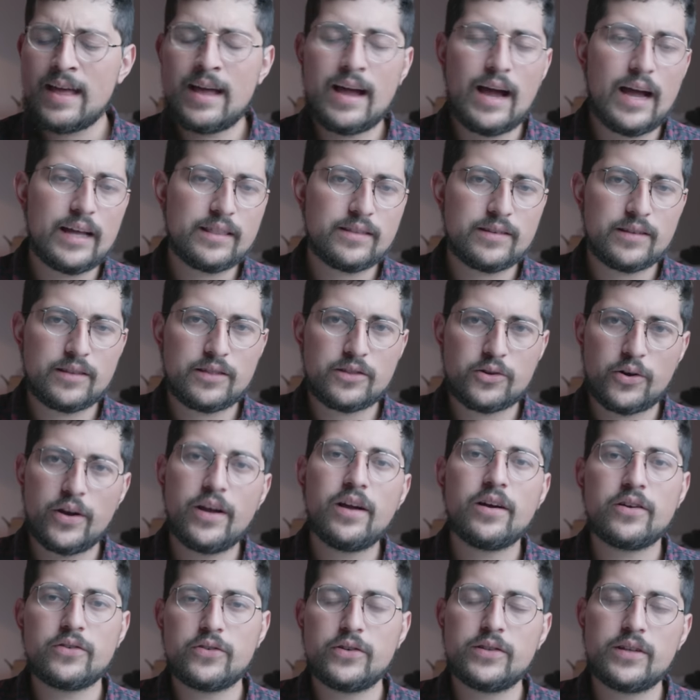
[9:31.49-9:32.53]
At
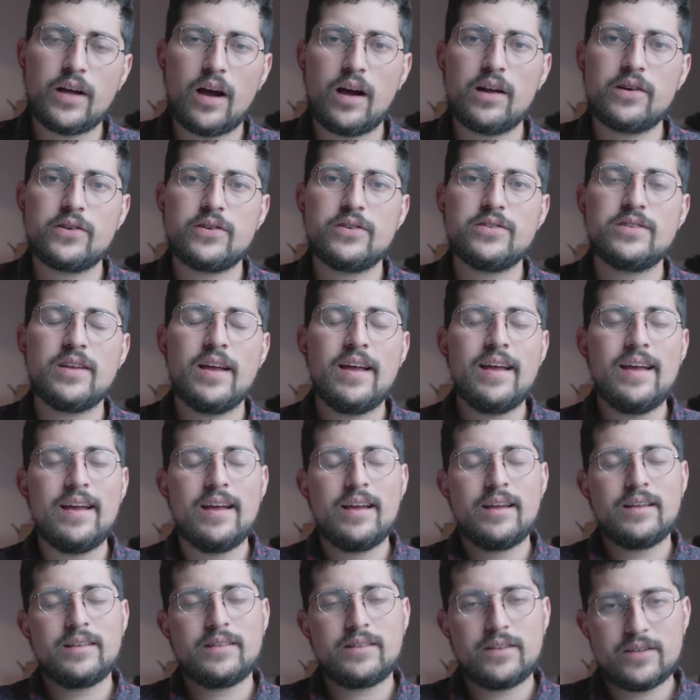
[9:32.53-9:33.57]
$300,
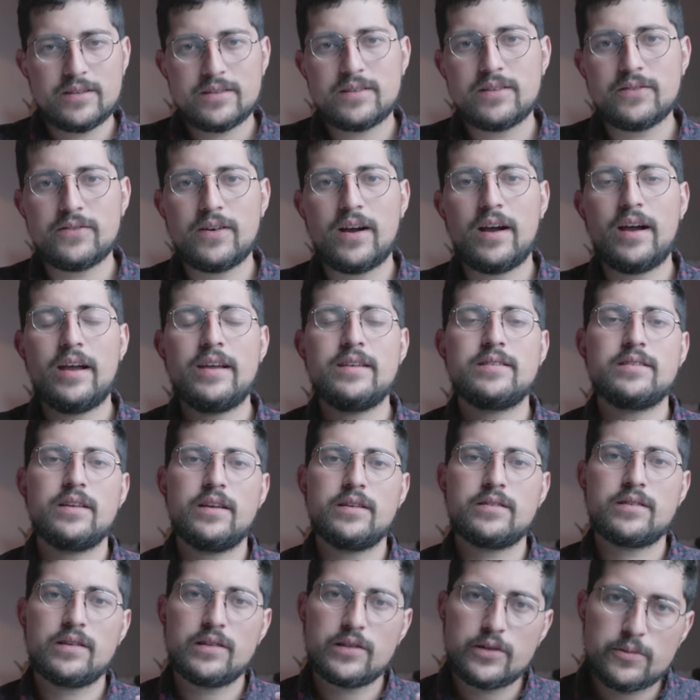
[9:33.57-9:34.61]
this device
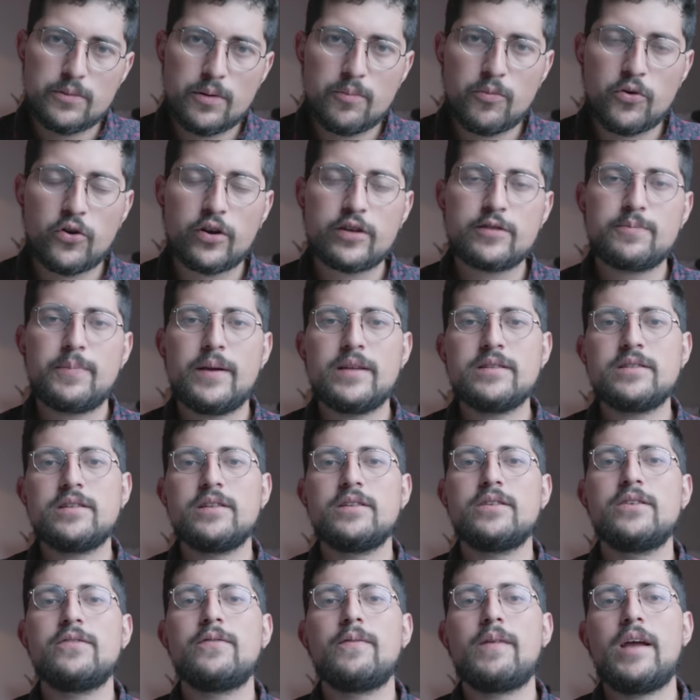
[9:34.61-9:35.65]
is a little bit more
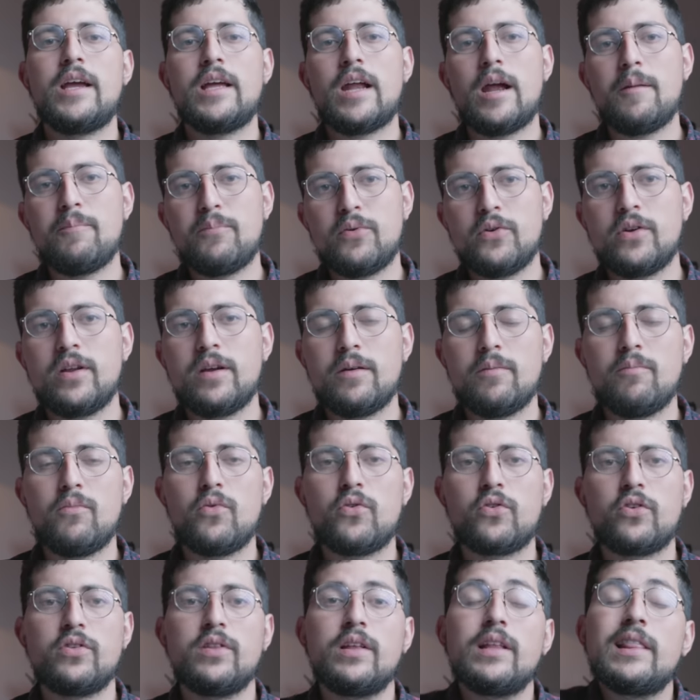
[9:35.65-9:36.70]
expensive, and I put it
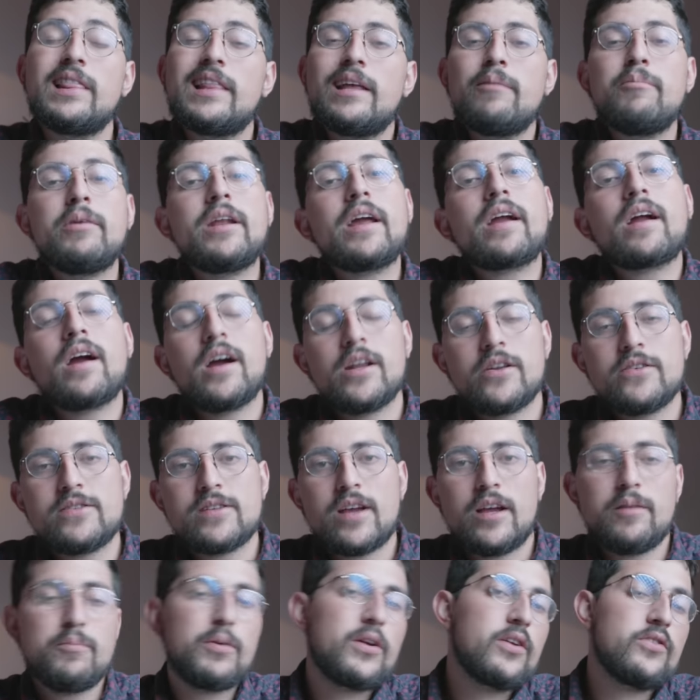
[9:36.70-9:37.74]
more on the limited kind of
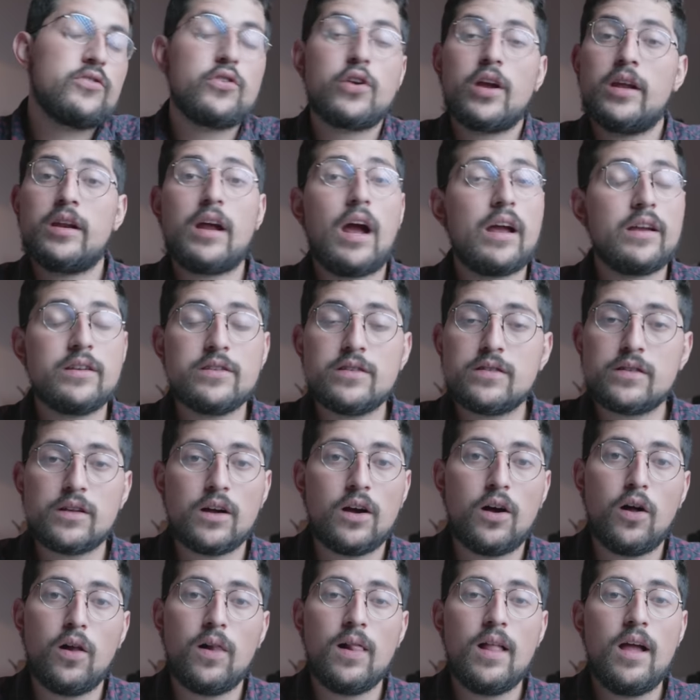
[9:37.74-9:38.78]
side because you cannot
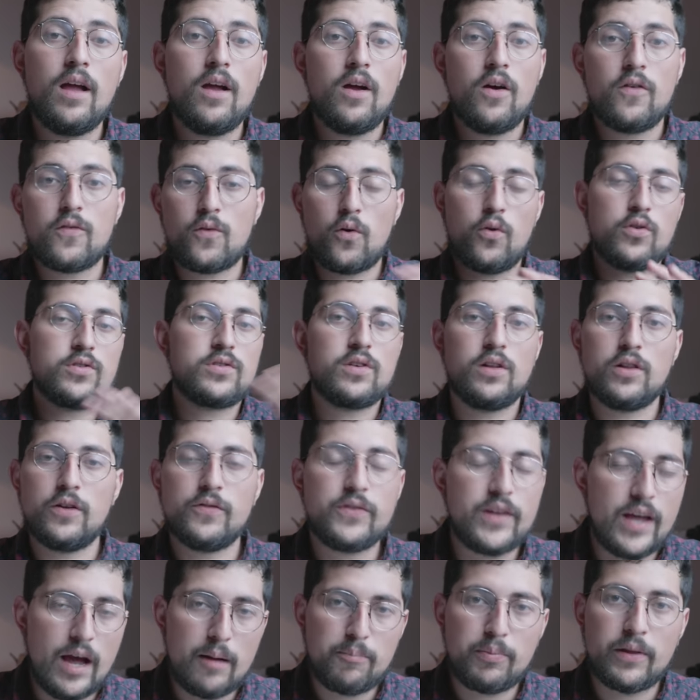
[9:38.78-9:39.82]
install, of course, all of
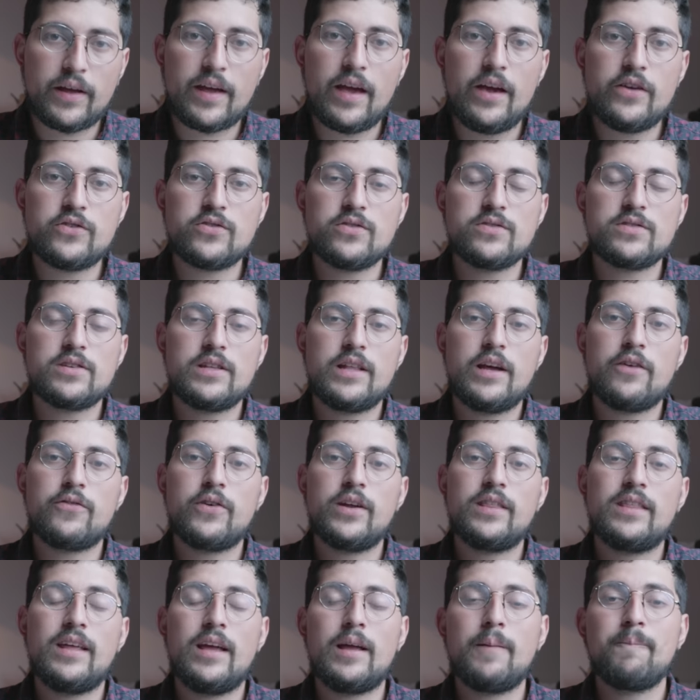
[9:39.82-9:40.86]
the applications and
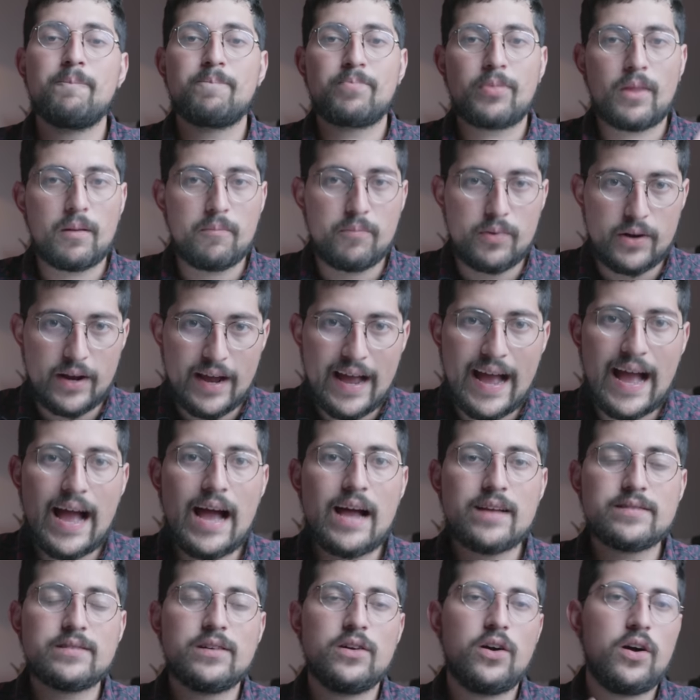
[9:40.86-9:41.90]
everything, but it
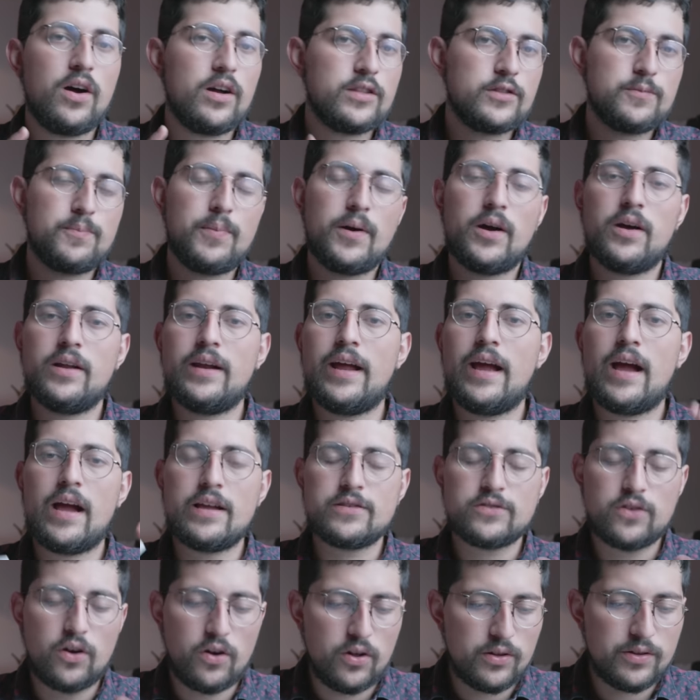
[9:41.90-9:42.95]
has hotspot, it
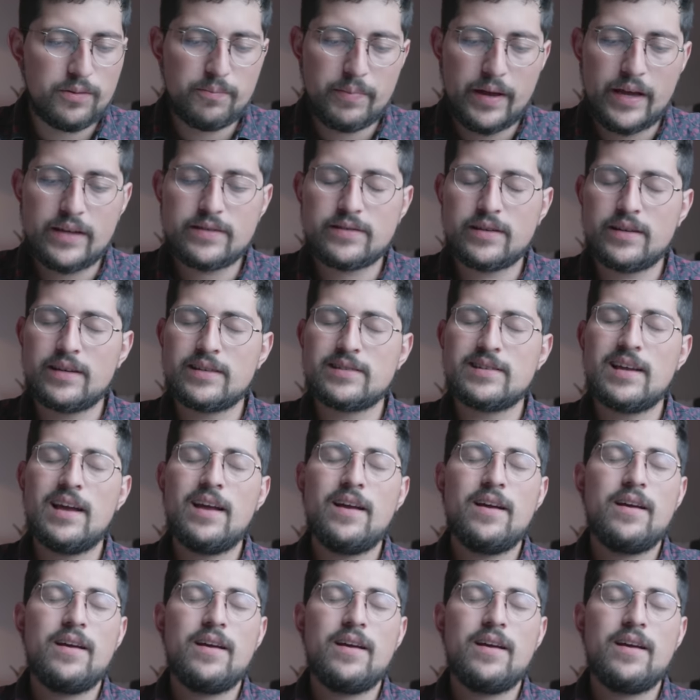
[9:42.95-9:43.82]
has all the basics,